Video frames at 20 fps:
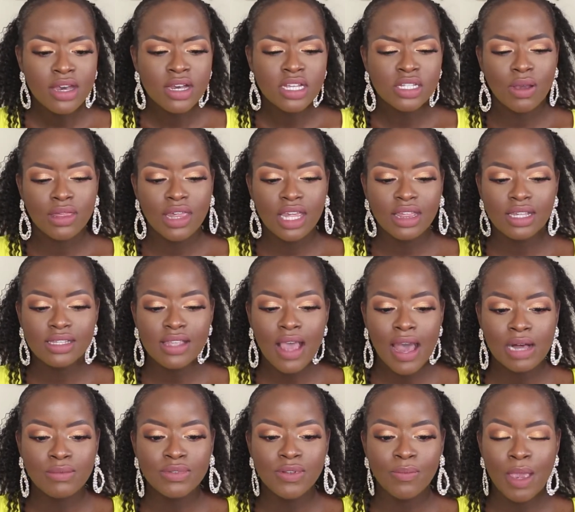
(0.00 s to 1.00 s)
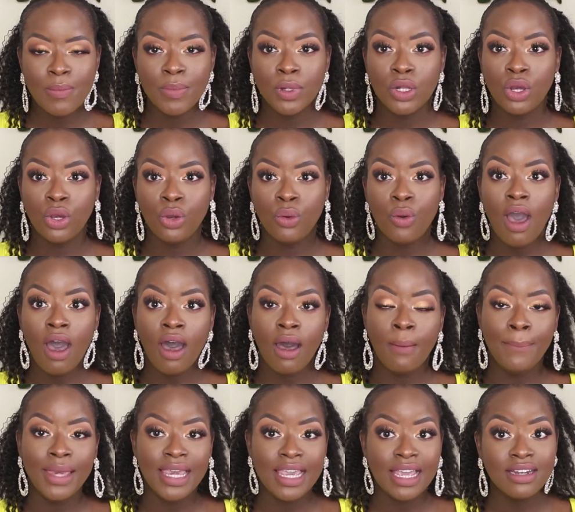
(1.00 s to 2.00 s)
So I think this helps people who
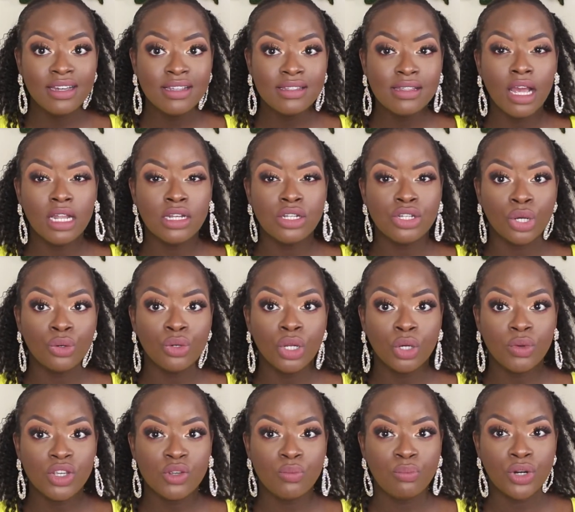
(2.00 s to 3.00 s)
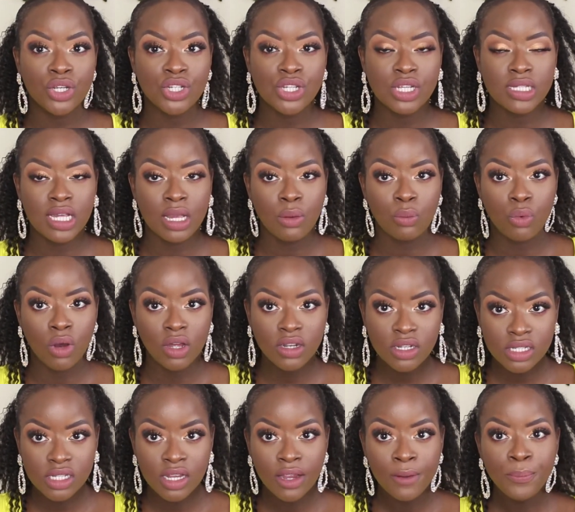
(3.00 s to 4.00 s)
are beginners and don't know which brushes they
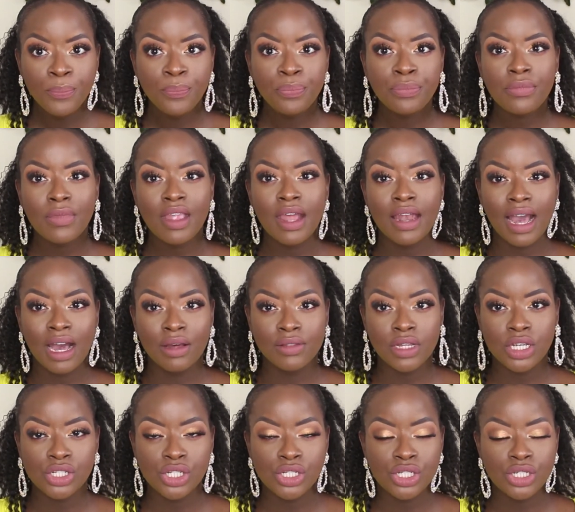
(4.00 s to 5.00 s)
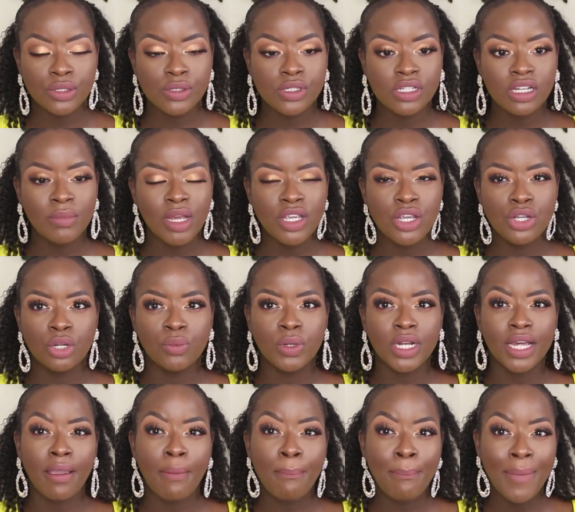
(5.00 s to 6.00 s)
want and how they should use them, and you don't
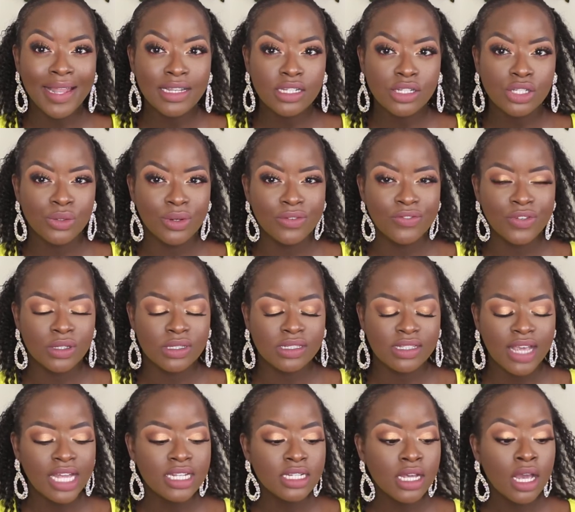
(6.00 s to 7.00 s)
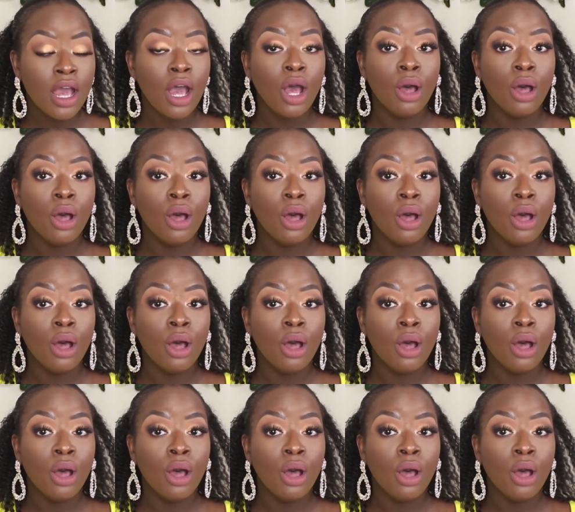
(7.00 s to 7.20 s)
want to commit to a full set.